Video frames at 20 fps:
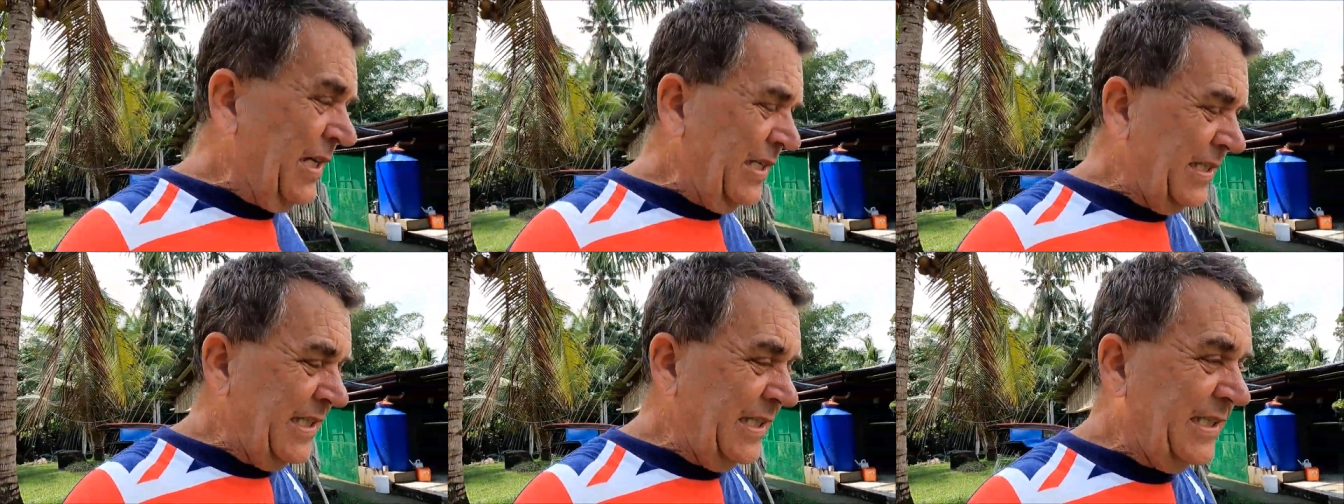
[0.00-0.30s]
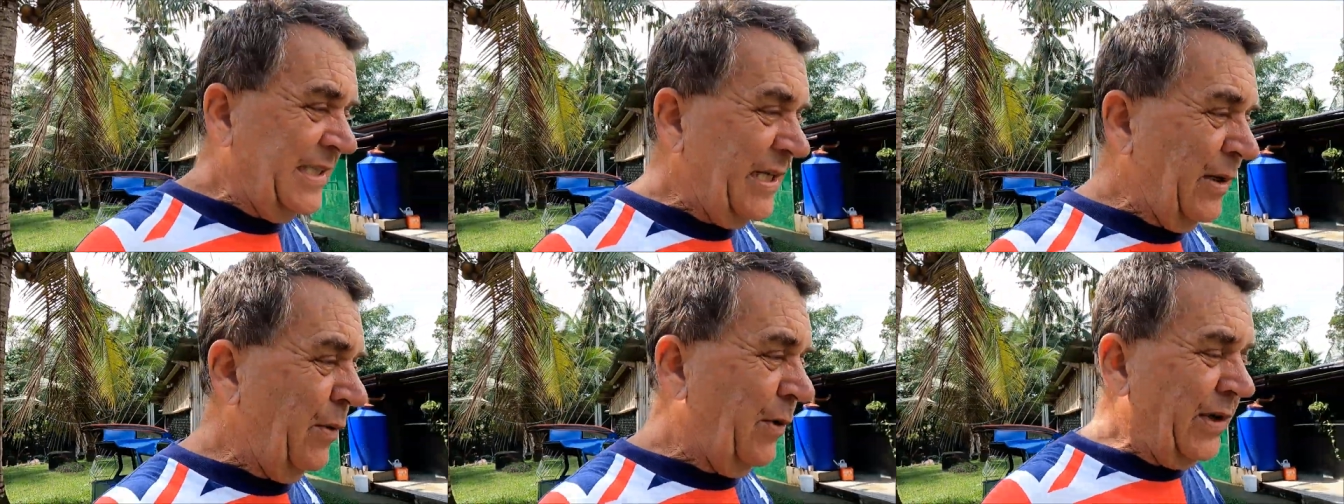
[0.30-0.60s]
I
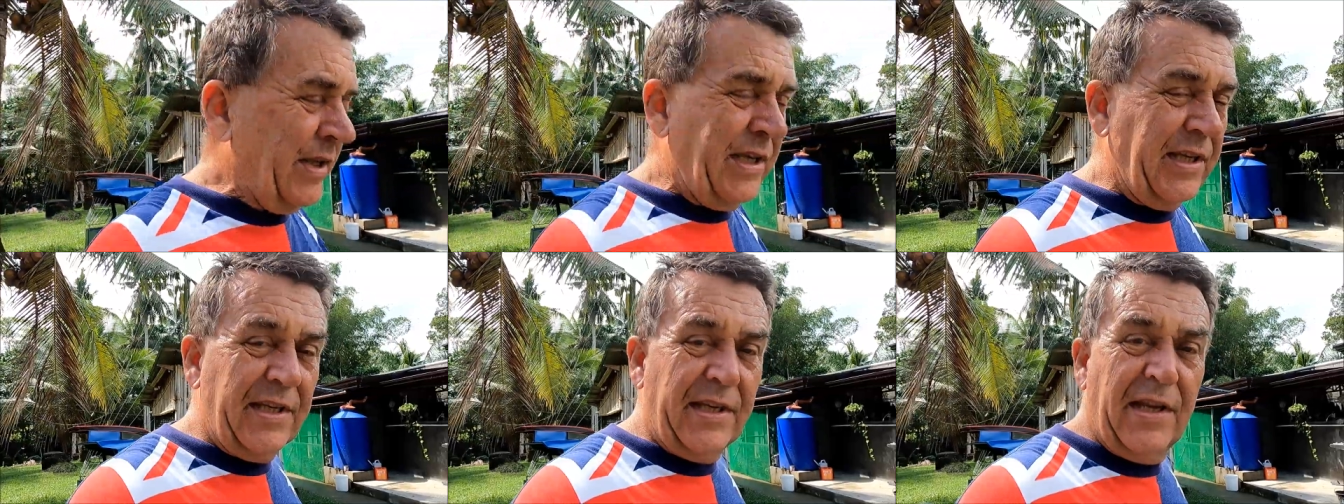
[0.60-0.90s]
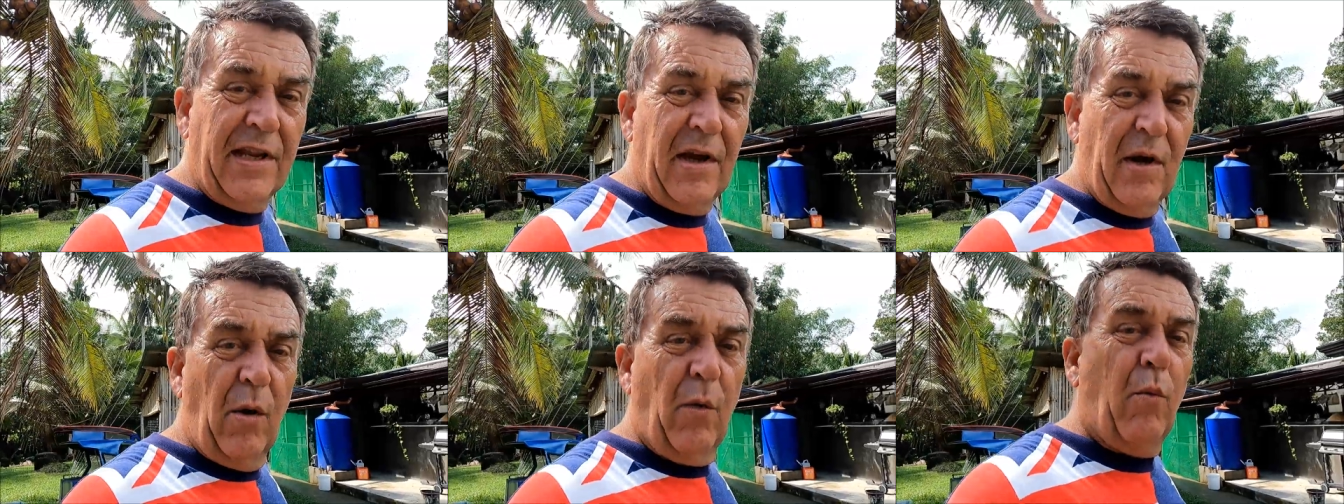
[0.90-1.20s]
said, so I
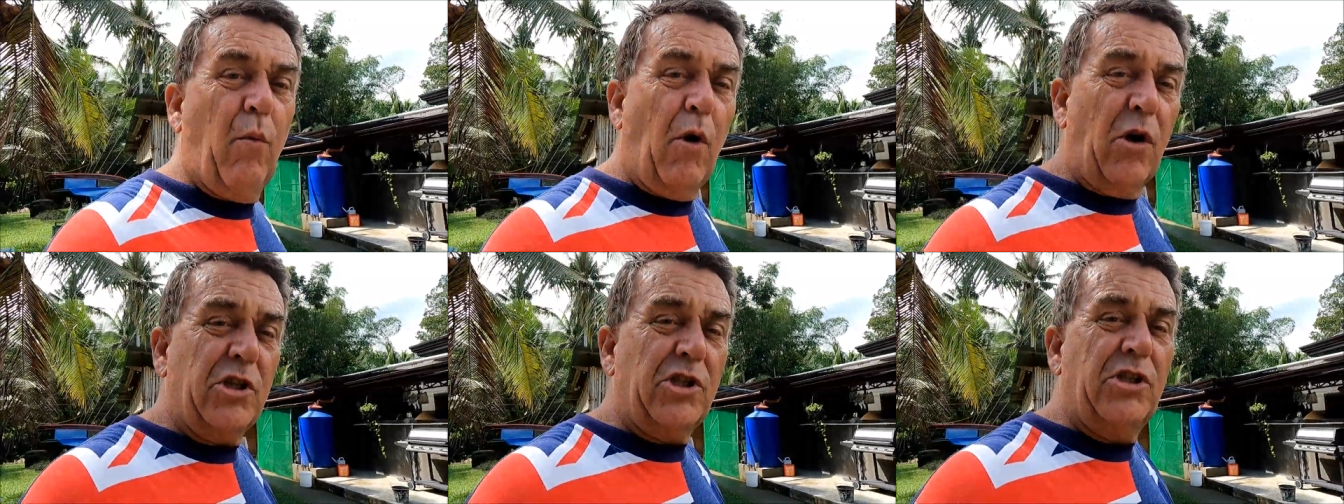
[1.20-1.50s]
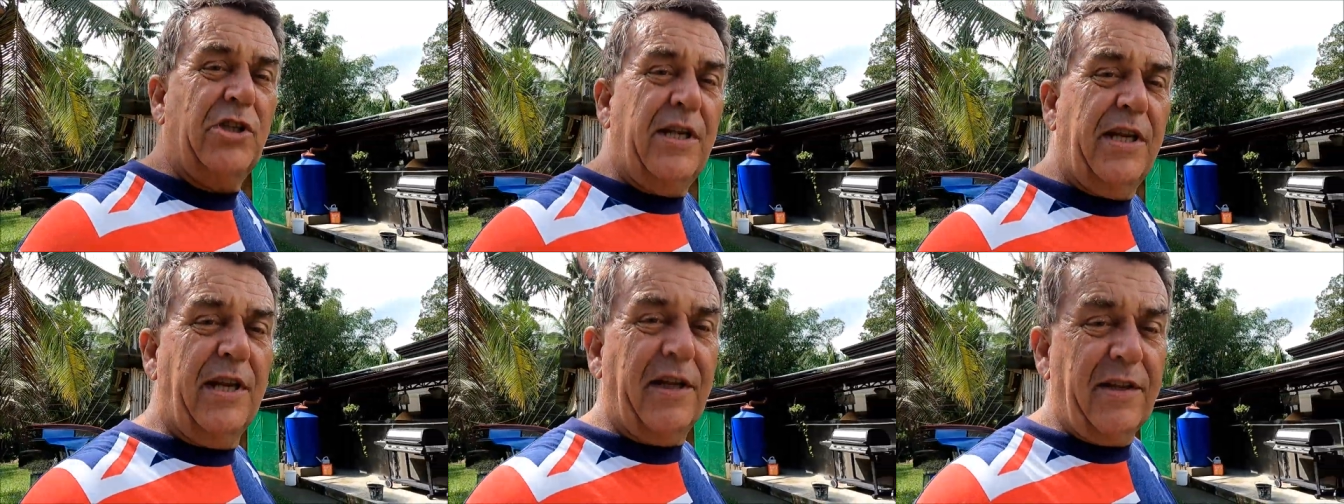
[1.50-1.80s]
can
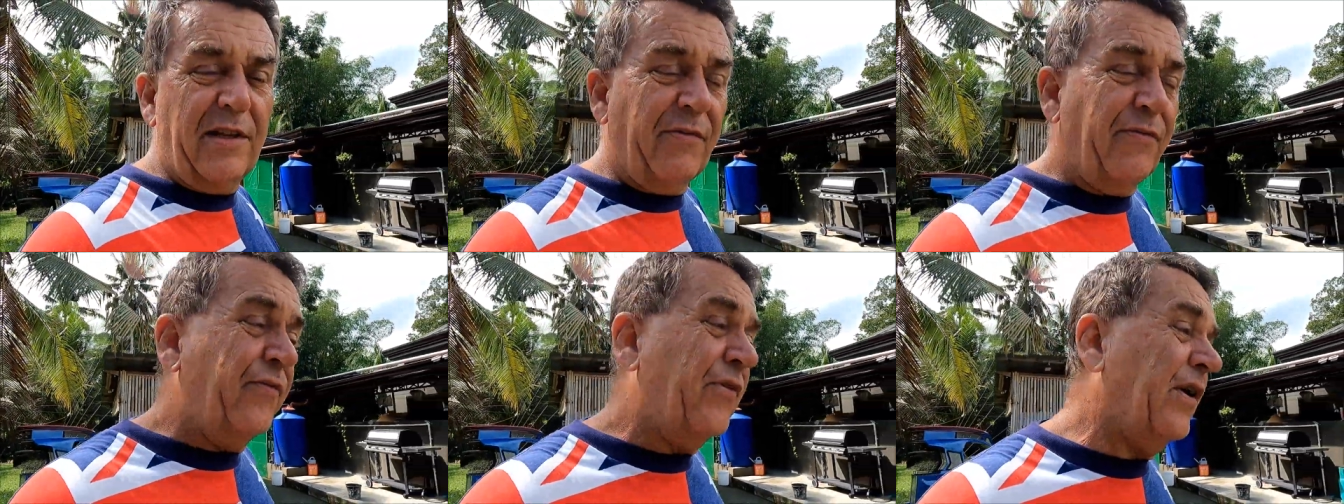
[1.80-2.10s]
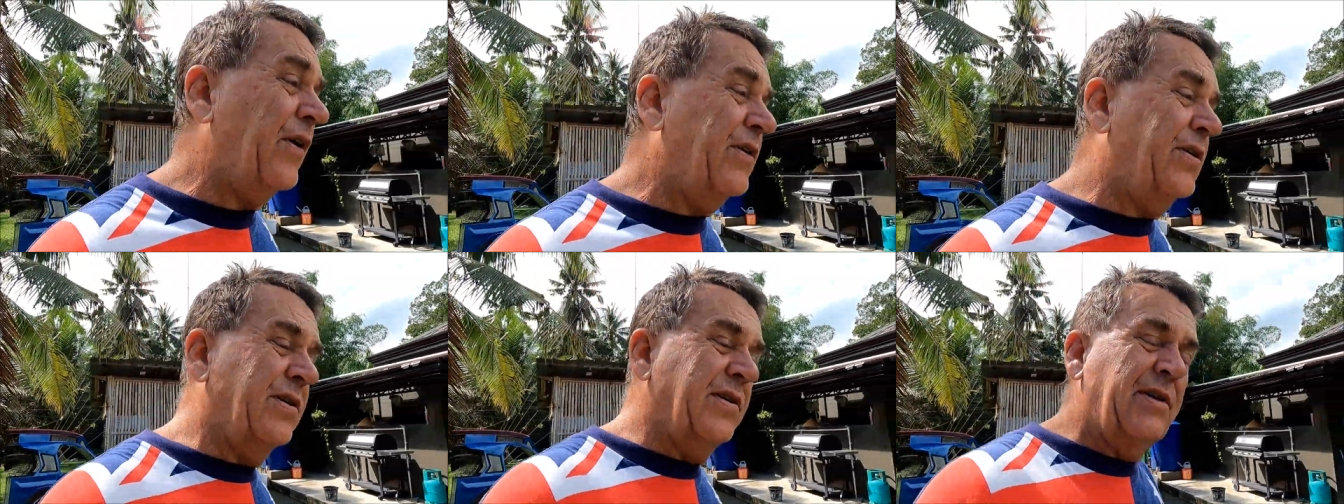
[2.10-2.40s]
wash down the
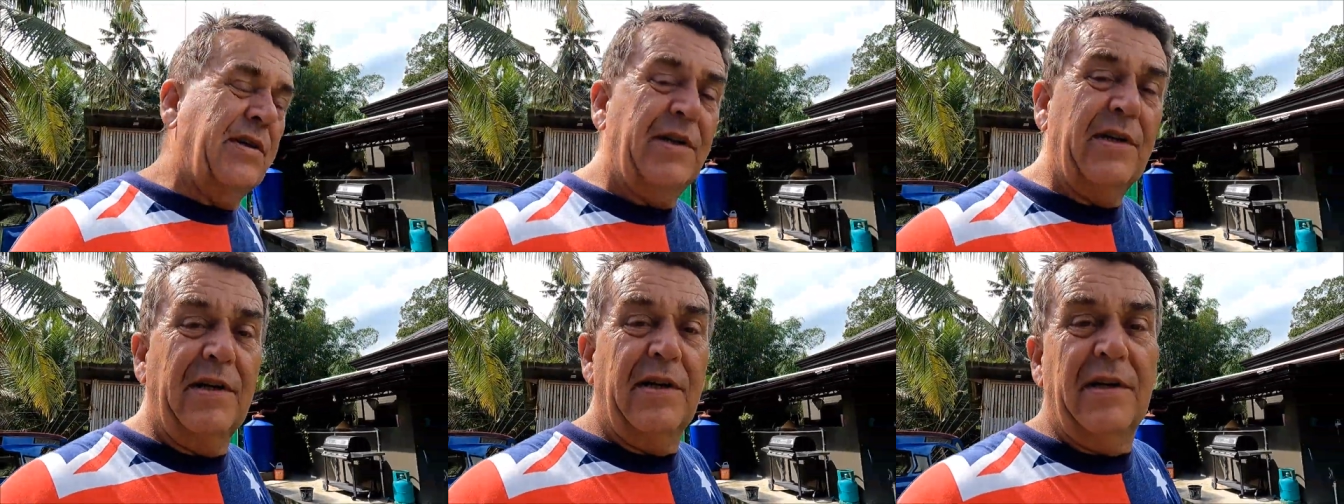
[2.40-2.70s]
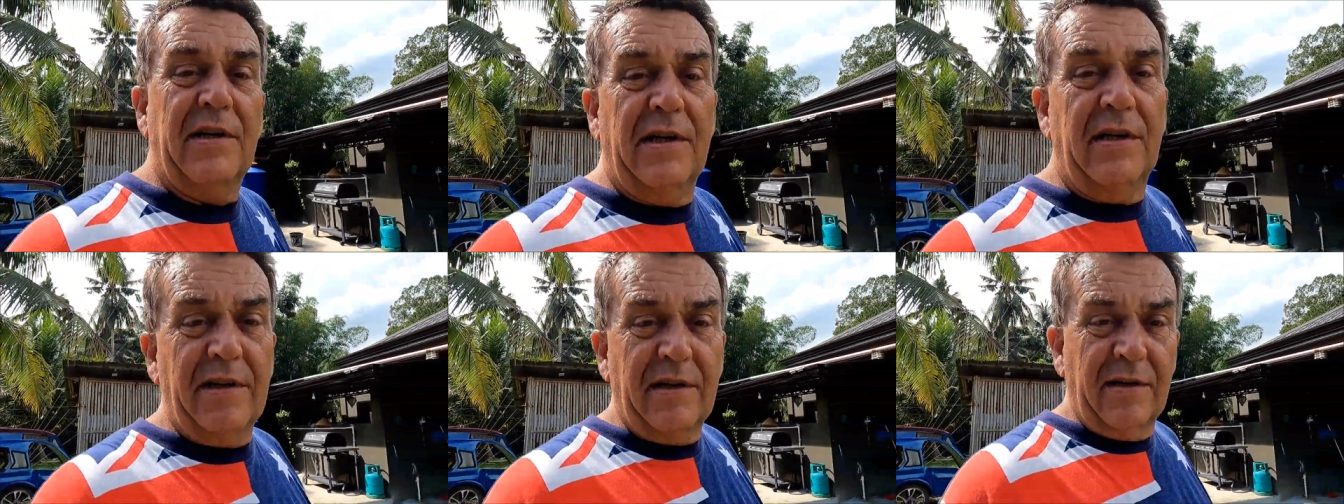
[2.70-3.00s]
front
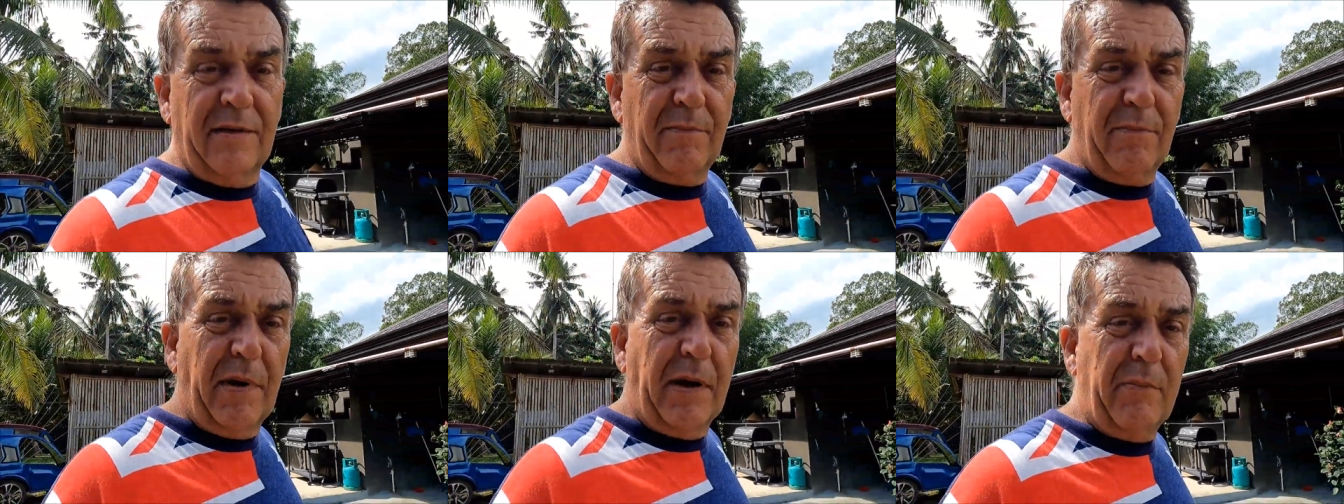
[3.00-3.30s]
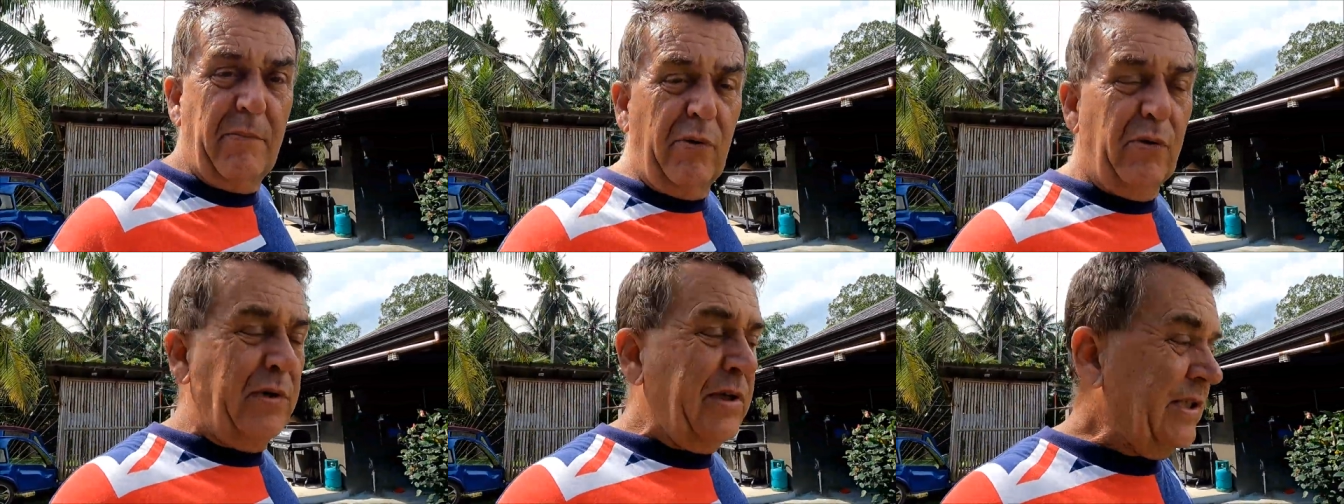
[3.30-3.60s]

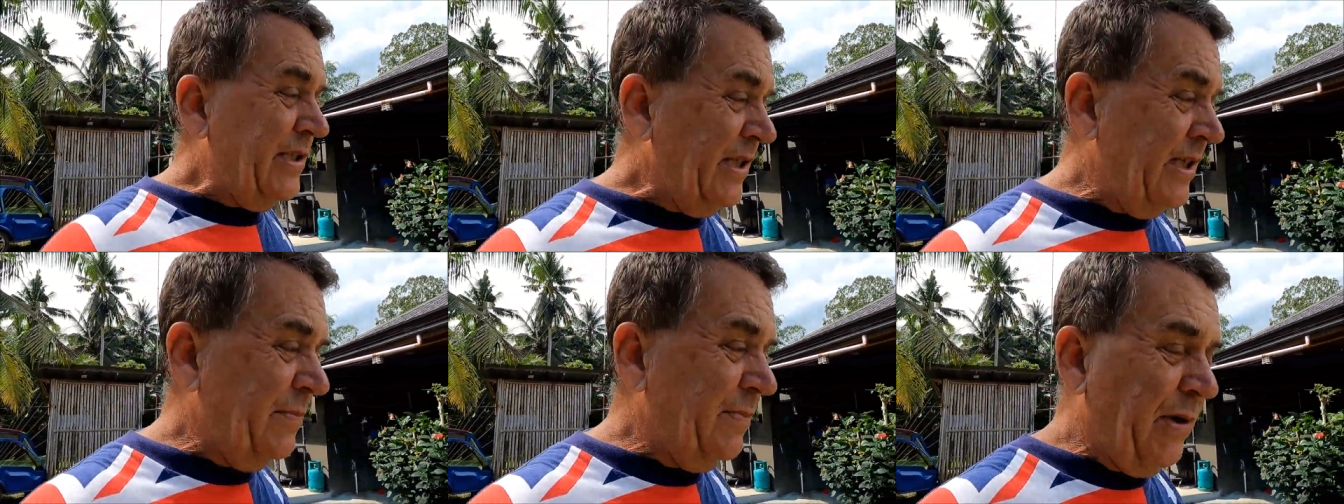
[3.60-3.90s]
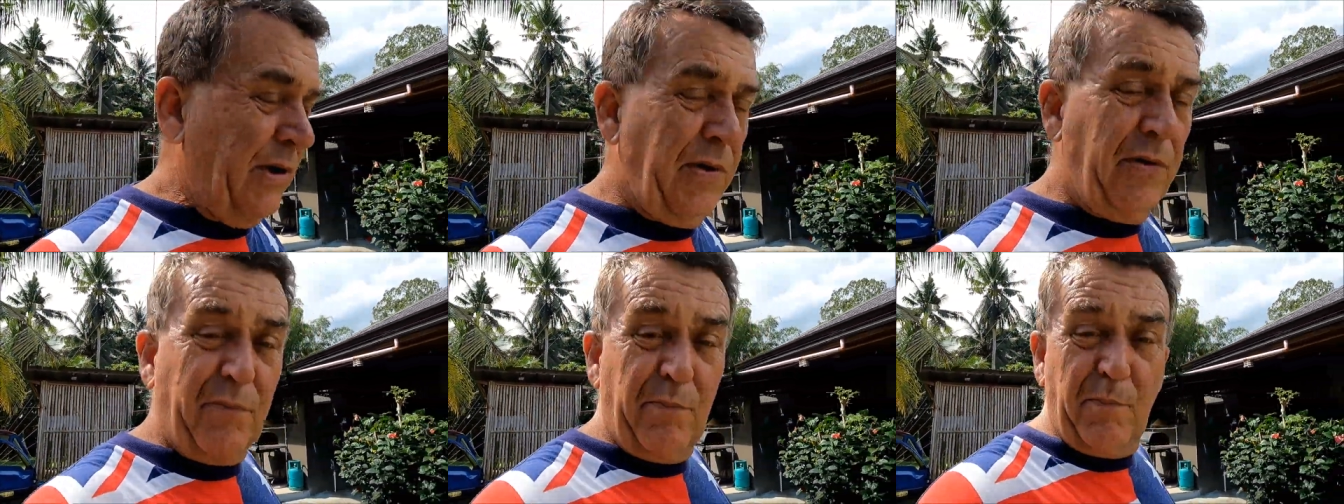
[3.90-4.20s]
bamboo
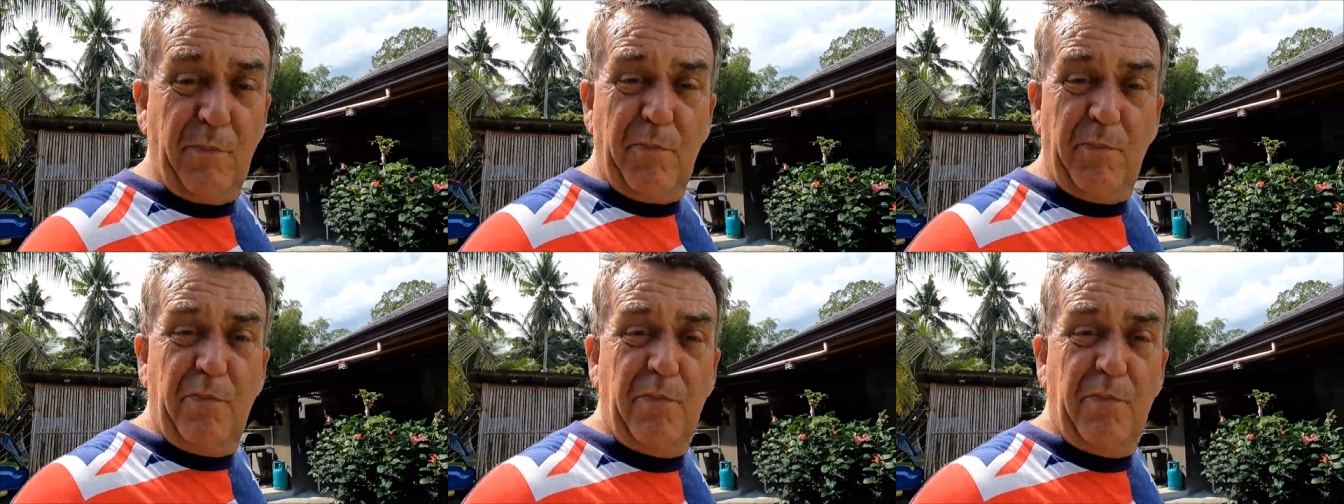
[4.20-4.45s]
gazebo,